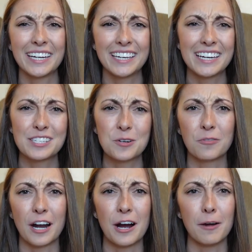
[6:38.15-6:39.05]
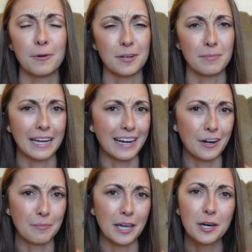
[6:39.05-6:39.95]
I guess, over how I wanted my
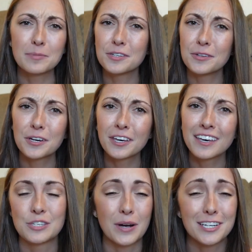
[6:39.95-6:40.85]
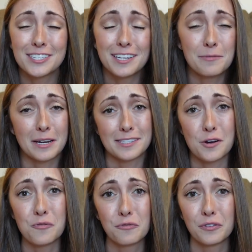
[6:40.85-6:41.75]
hair and makeup to look. So I just did it
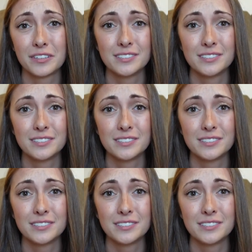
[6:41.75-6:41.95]
myself.